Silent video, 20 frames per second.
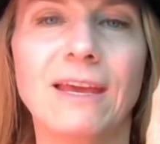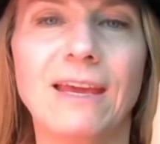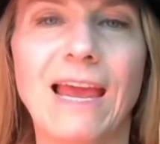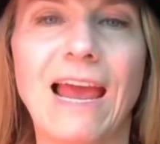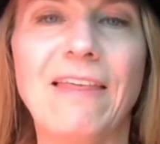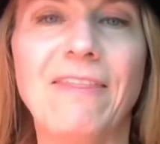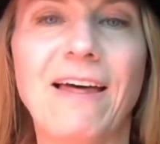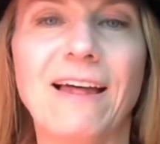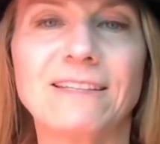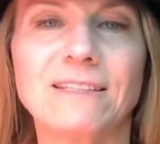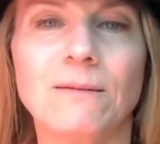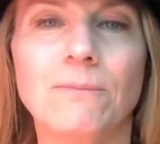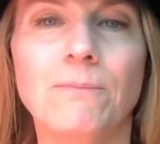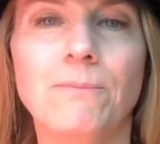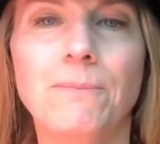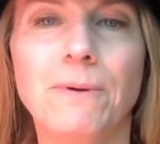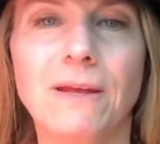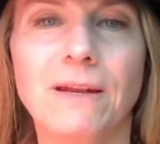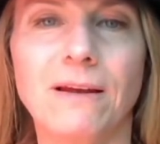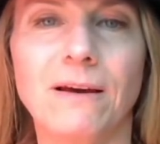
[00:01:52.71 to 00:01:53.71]
and that's in
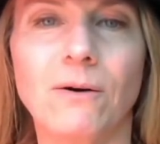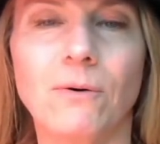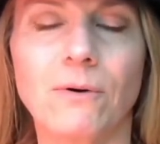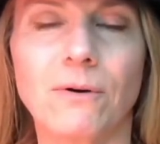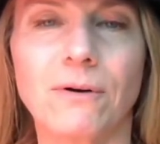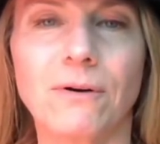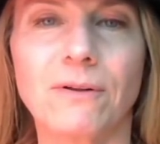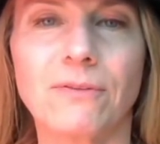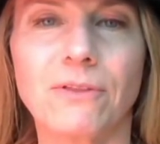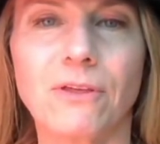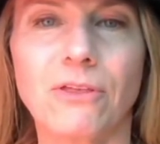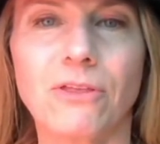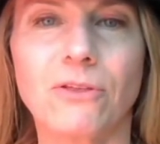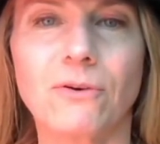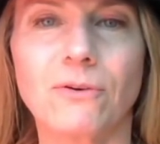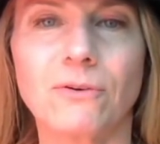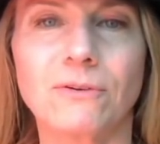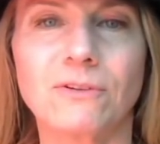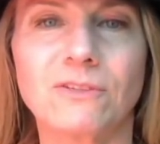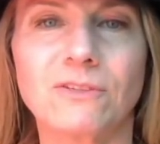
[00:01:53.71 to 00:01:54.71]
Binah, or the
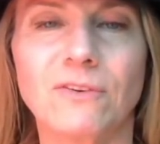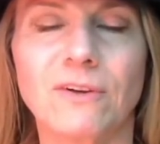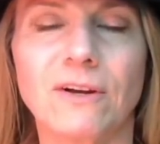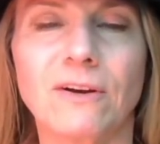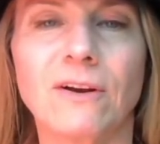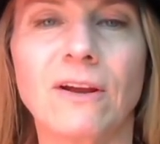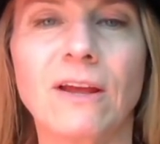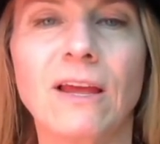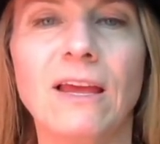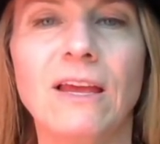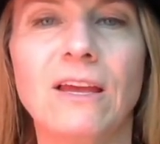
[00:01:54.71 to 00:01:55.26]
third sphere.